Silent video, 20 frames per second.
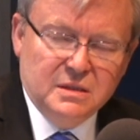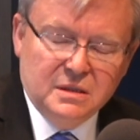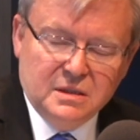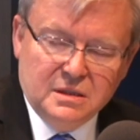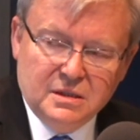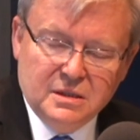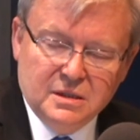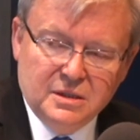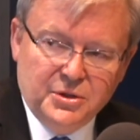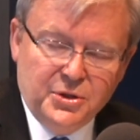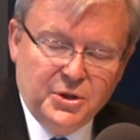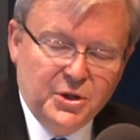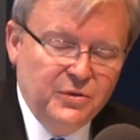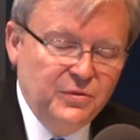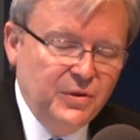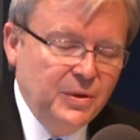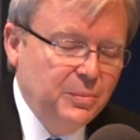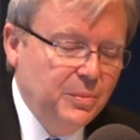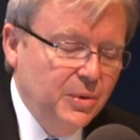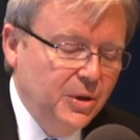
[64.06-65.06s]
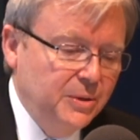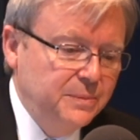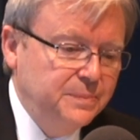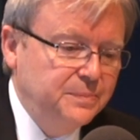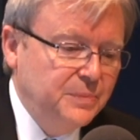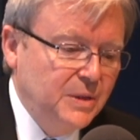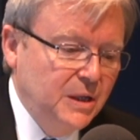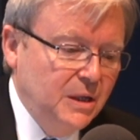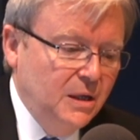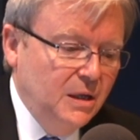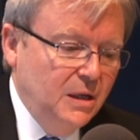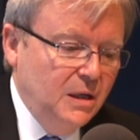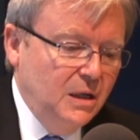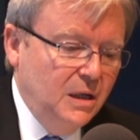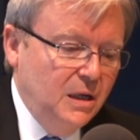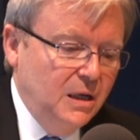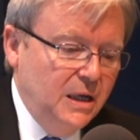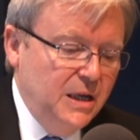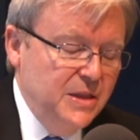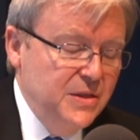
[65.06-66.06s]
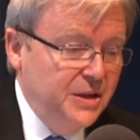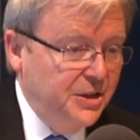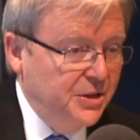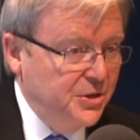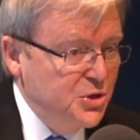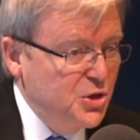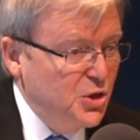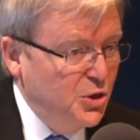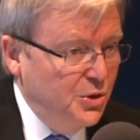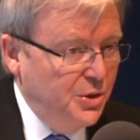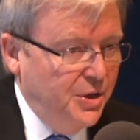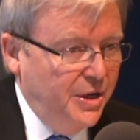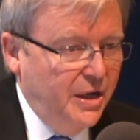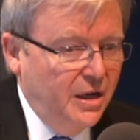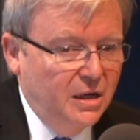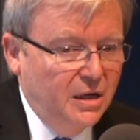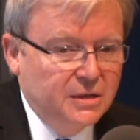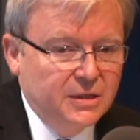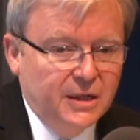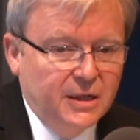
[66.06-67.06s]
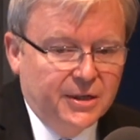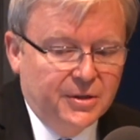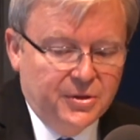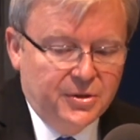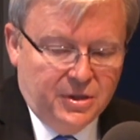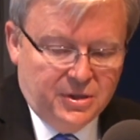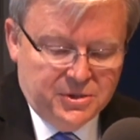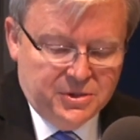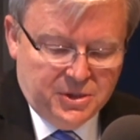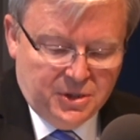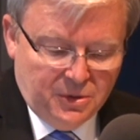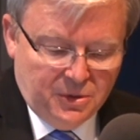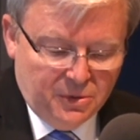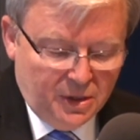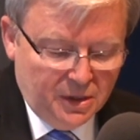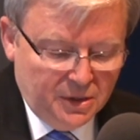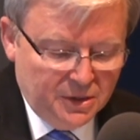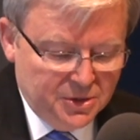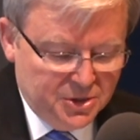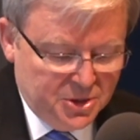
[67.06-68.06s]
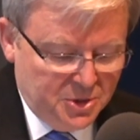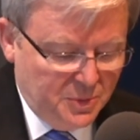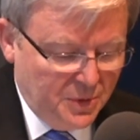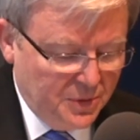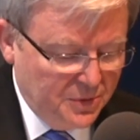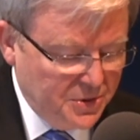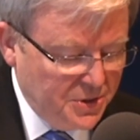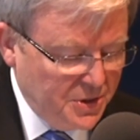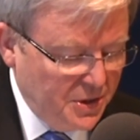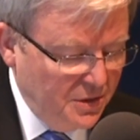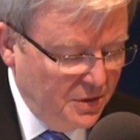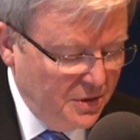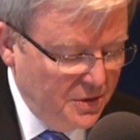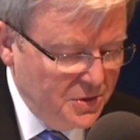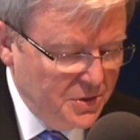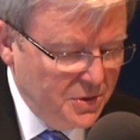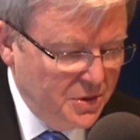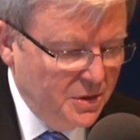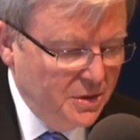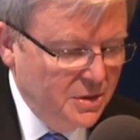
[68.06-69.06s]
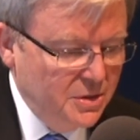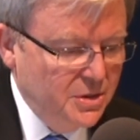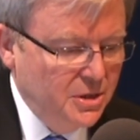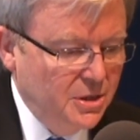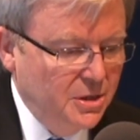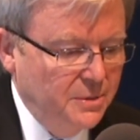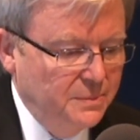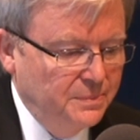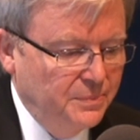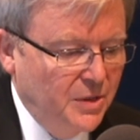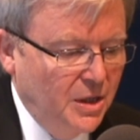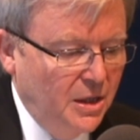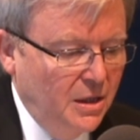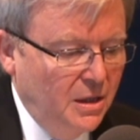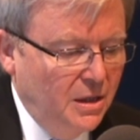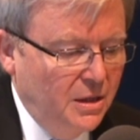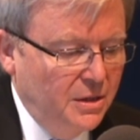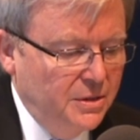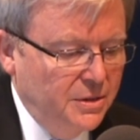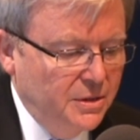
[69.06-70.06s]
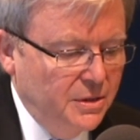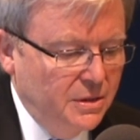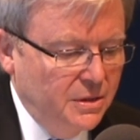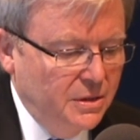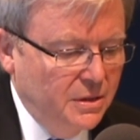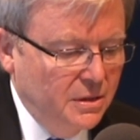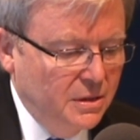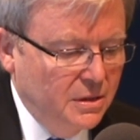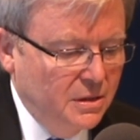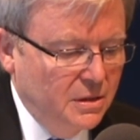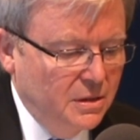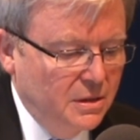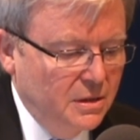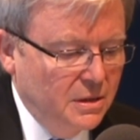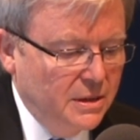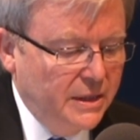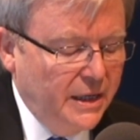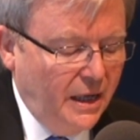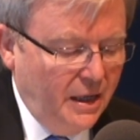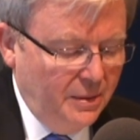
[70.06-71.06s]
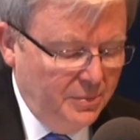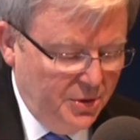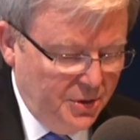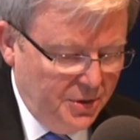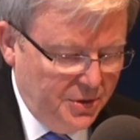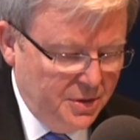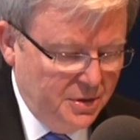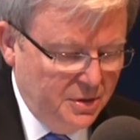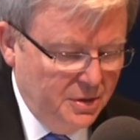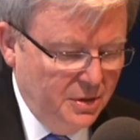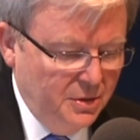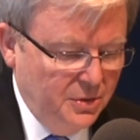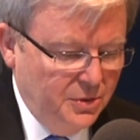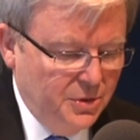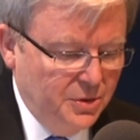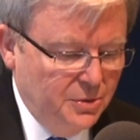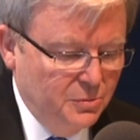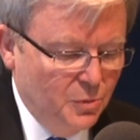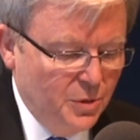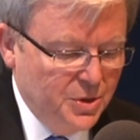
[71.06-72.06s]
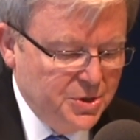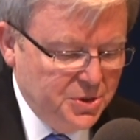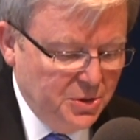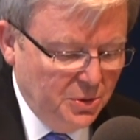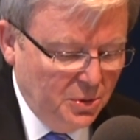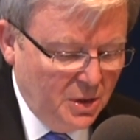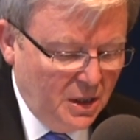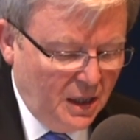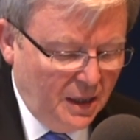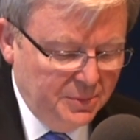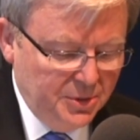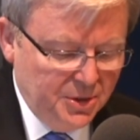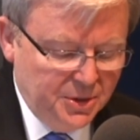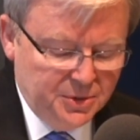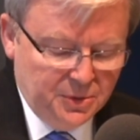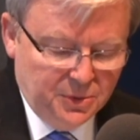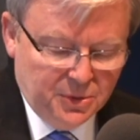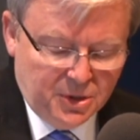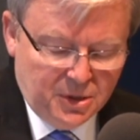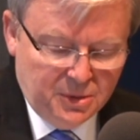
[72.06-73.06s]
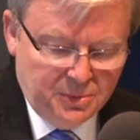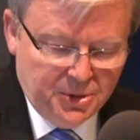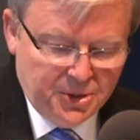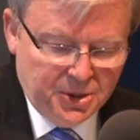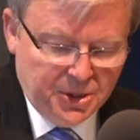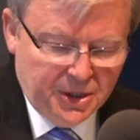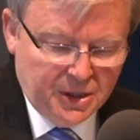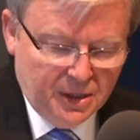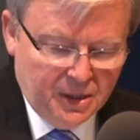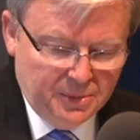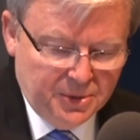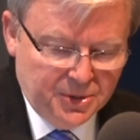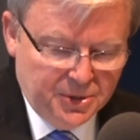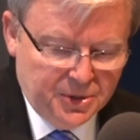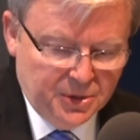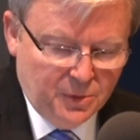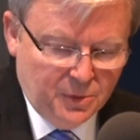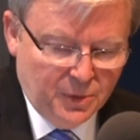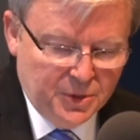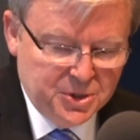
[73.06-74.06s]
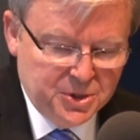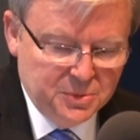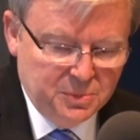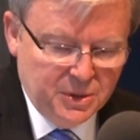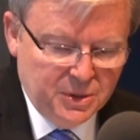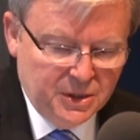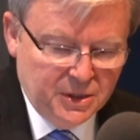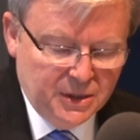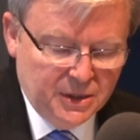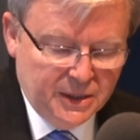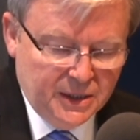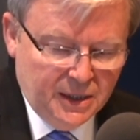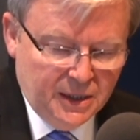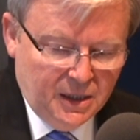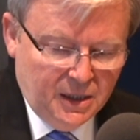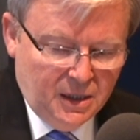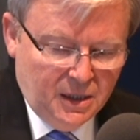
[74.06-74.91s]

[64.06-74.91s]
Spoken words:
I think, November. And then it turned out, and I don't think there's any great conspiracy in this, that the cabinet, or the regional cabinet, or the community cabinet agreed to be